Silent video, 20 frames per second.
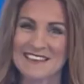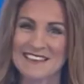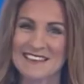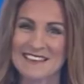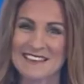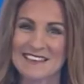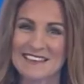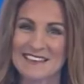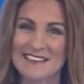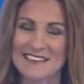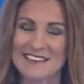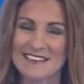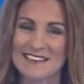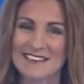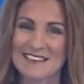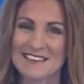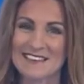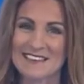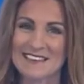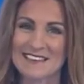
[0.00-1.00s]

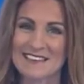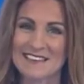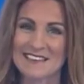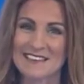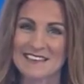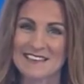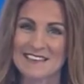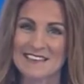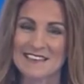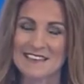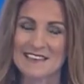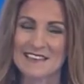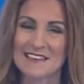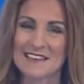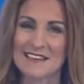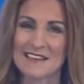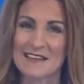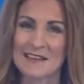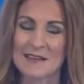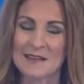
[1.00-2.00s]

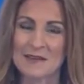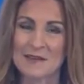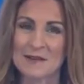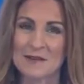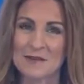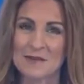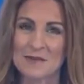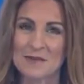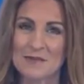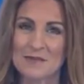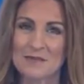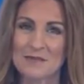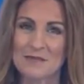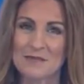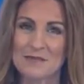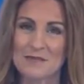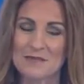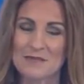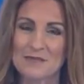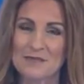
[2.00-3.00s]

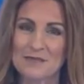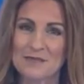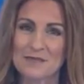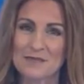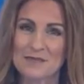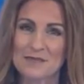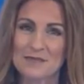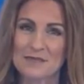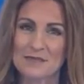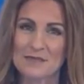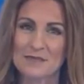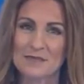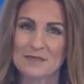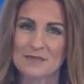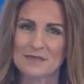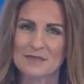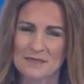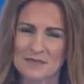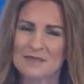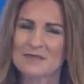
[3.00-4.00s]

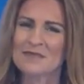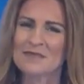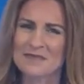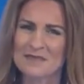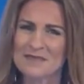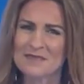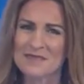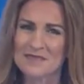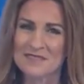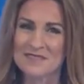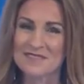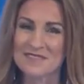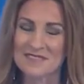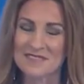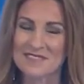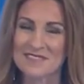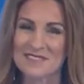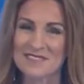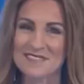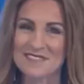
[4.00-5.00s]

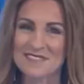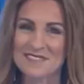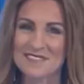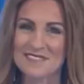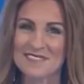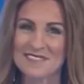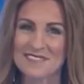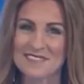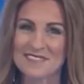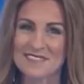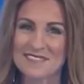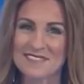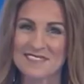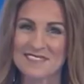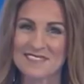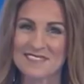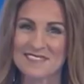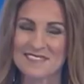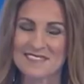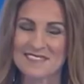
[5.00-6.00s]

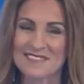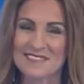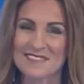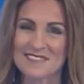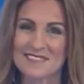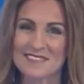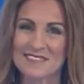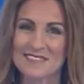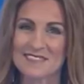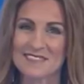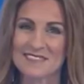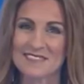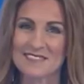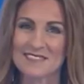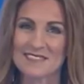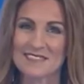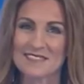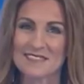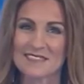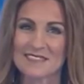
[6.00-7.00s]

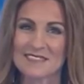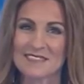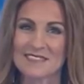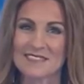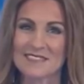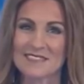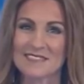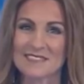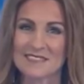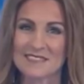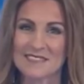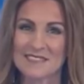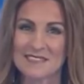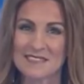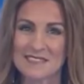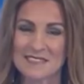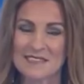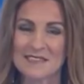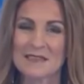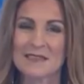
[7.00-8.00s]

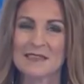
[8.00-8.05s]
[no speech]